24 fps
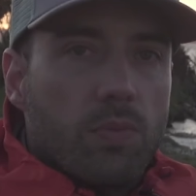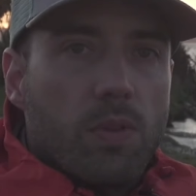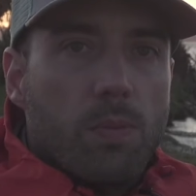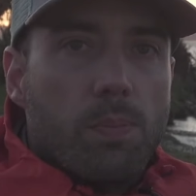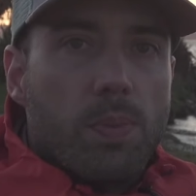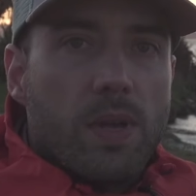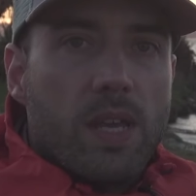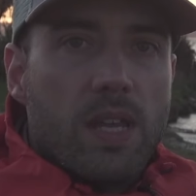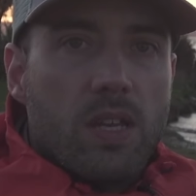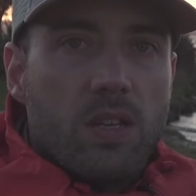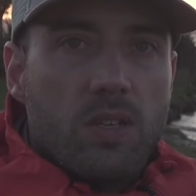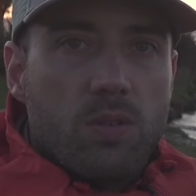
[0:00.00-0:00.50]
the
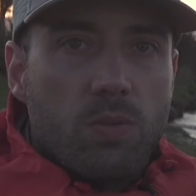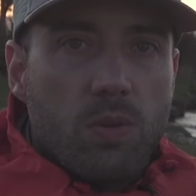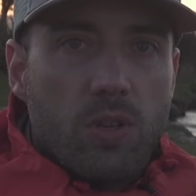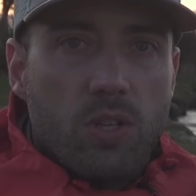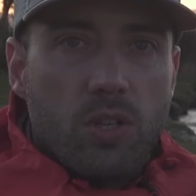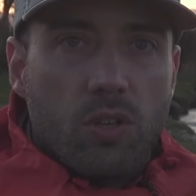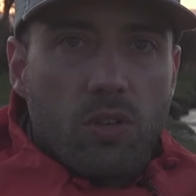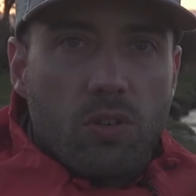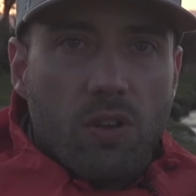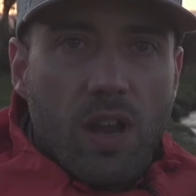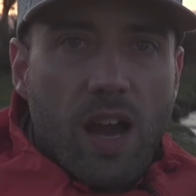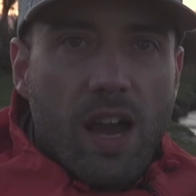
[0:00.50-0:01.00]
beach, which
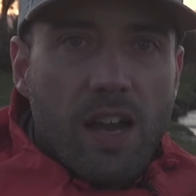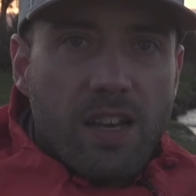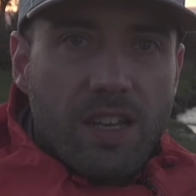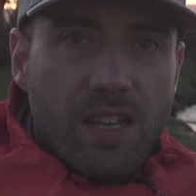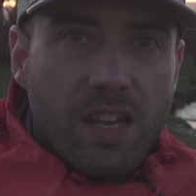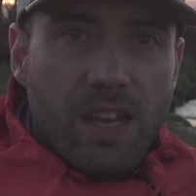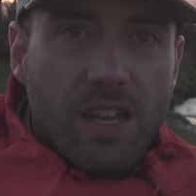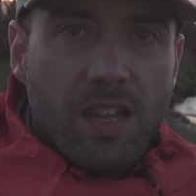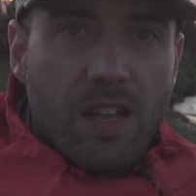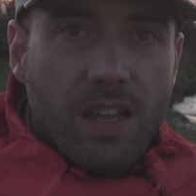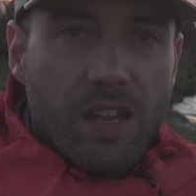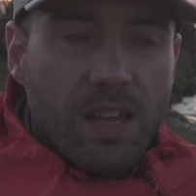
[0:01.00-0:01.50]
should
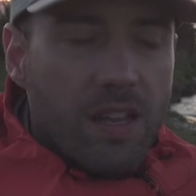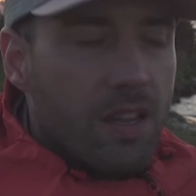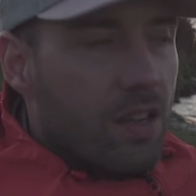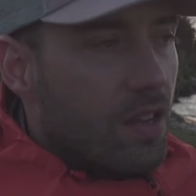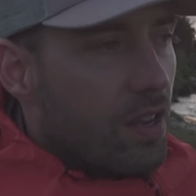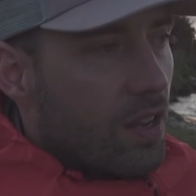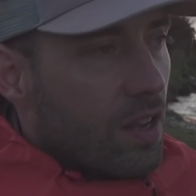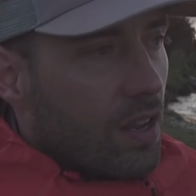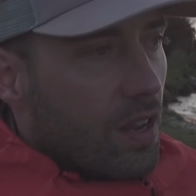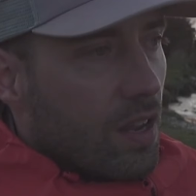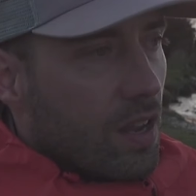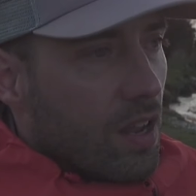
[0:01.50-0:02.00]
ideally
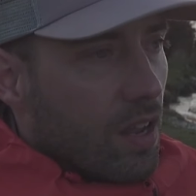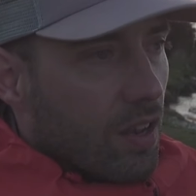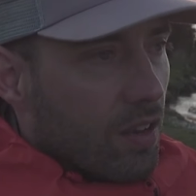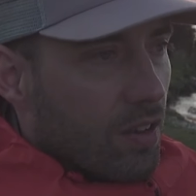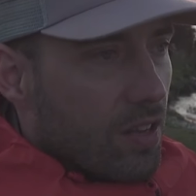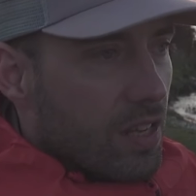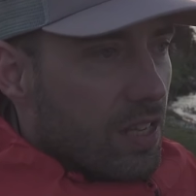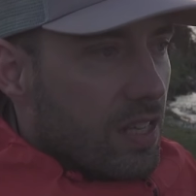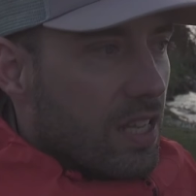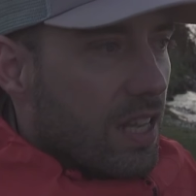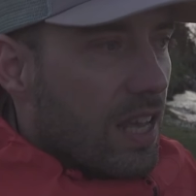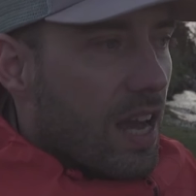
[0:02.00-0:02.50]

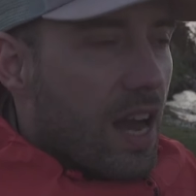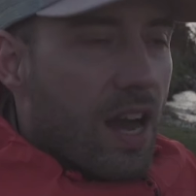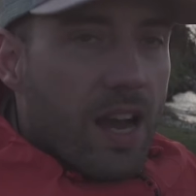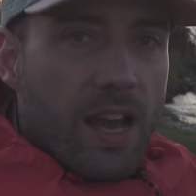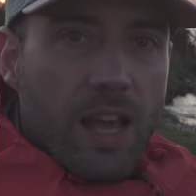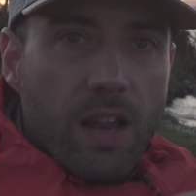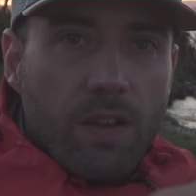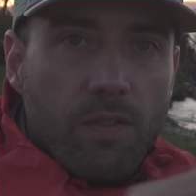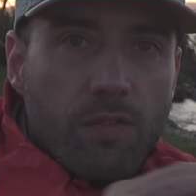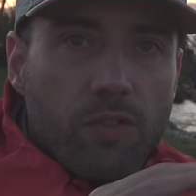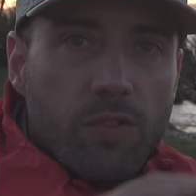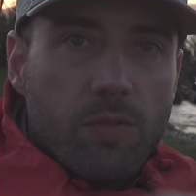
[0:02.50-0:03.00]
lead the eye
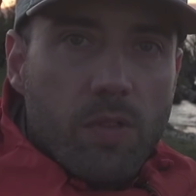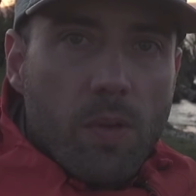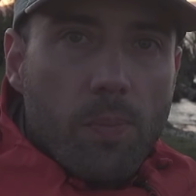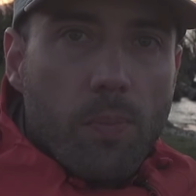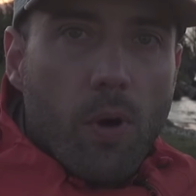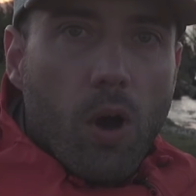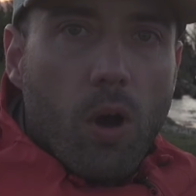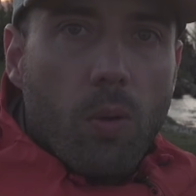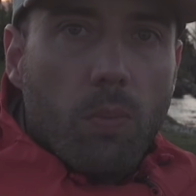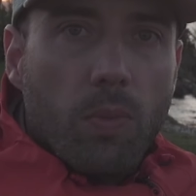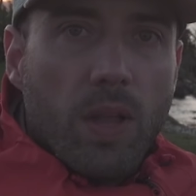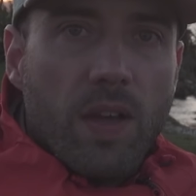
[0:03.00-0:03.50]
in from the
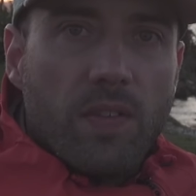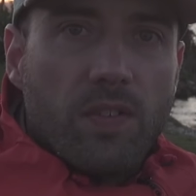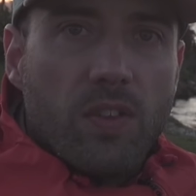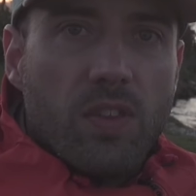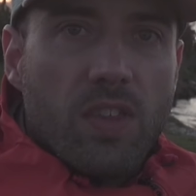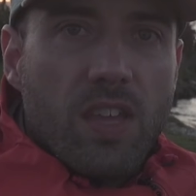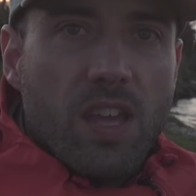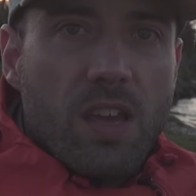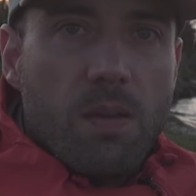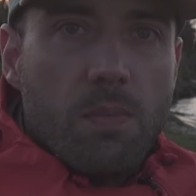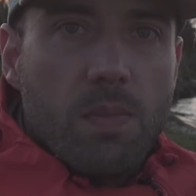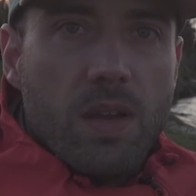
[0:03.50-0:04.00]
bottom left of
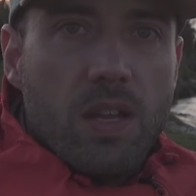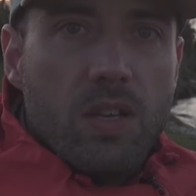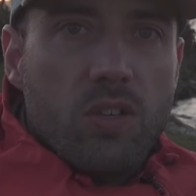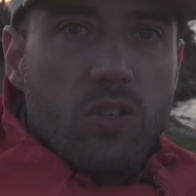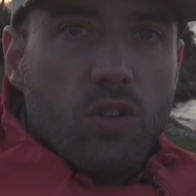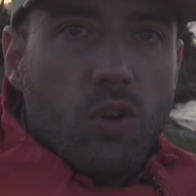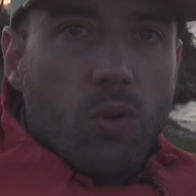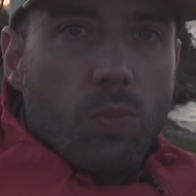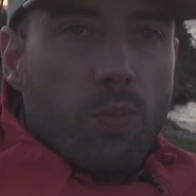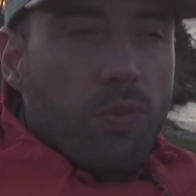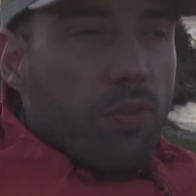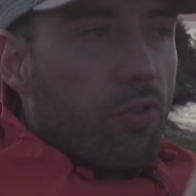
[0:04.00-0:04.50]
the image
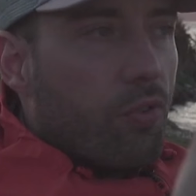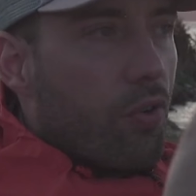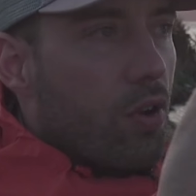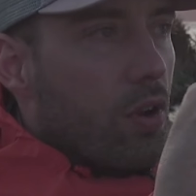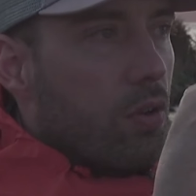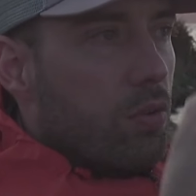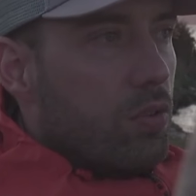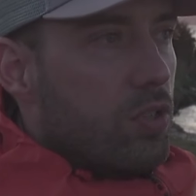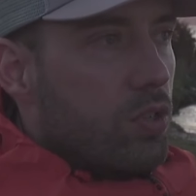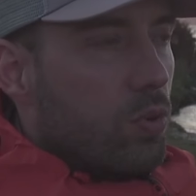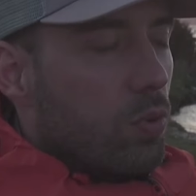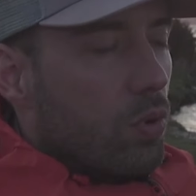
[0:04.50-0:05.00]
up
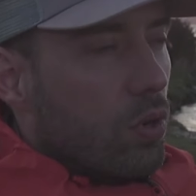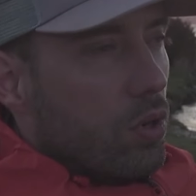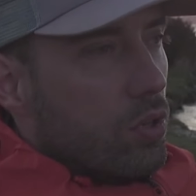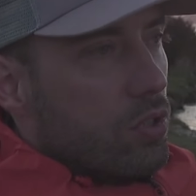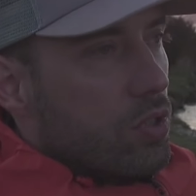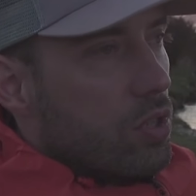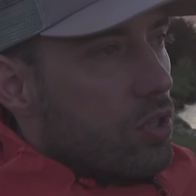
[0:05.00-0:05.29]
through towards